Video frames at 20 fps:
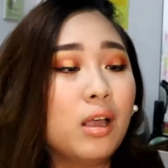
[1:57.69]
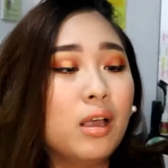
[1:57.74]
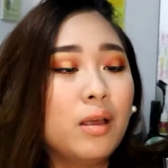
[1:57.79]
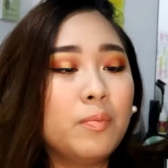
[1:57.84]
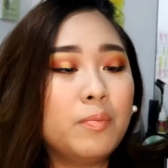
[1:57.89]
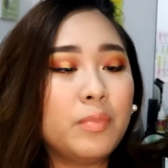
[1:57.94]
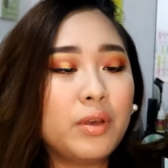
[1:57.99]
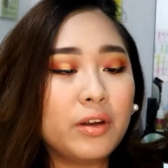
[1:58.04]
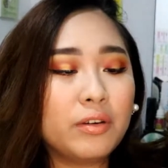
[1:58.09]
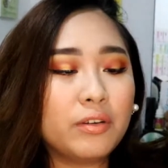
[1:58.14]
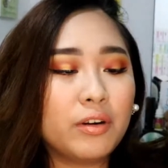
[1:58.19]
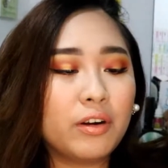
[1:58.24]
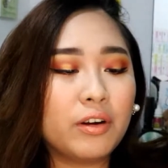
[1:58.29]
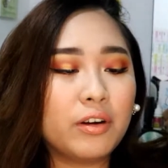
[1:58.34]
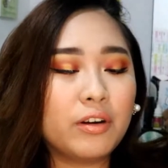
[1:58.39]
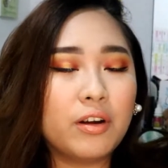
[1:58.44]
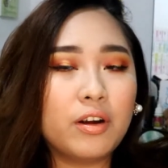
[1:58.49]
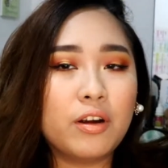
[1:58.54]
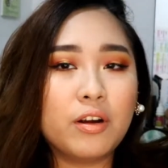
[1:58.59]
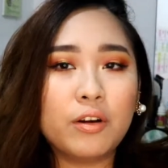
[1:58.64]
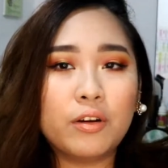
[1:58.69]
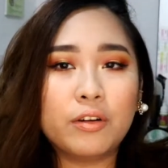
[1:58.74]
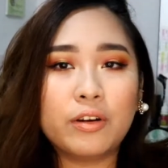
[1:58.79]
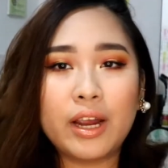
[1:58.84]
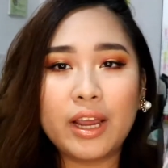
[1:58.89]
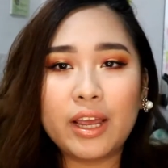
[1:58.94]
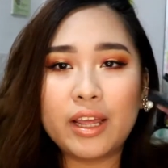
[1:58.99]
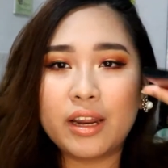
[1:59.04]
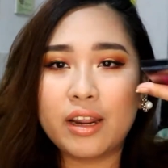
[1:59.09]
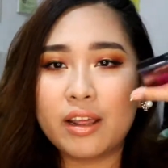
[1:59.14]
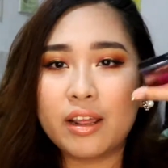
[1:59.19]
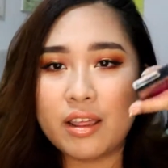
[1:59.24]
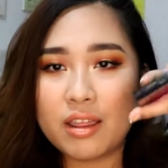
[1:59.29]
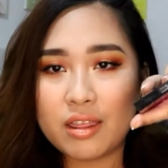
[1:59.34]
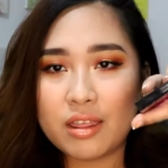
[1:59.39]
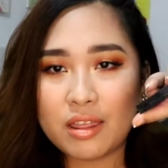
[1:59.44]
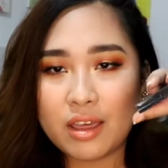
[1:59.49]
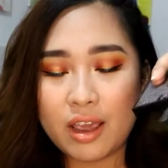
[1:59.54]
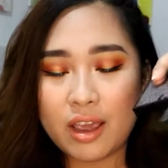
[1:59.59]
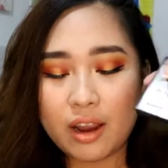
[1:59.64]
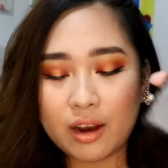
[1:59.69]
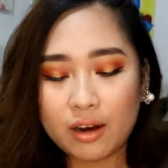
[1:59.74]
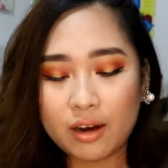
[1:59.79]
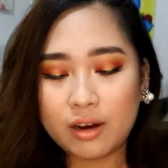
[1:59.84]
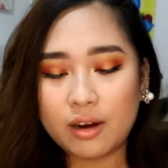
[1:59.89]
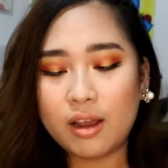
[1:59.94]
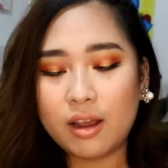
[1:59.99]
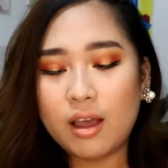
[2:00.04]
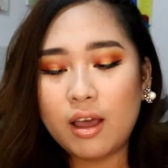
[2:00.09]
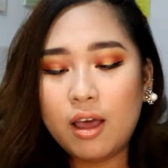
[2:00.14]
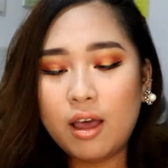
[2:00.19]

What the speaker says: mirror right there.